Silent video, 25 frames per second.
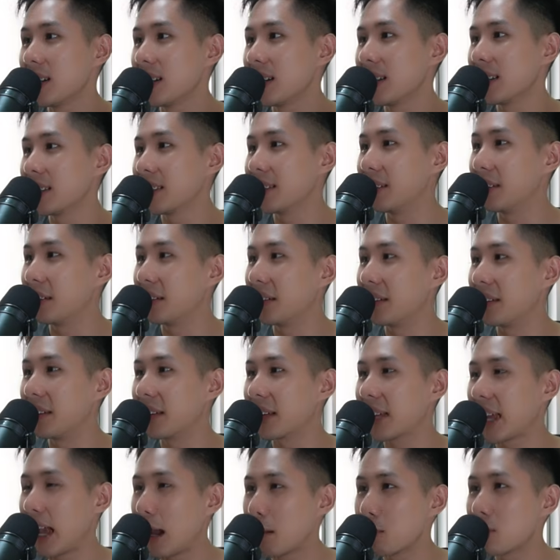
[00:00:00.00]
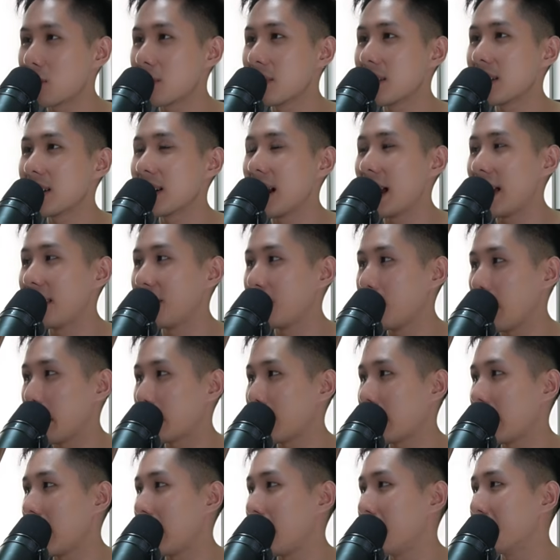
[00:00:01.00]
So camera and
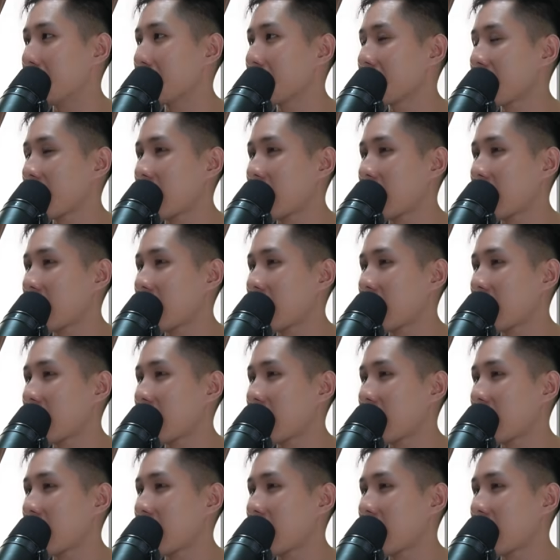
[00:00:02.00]
webcam,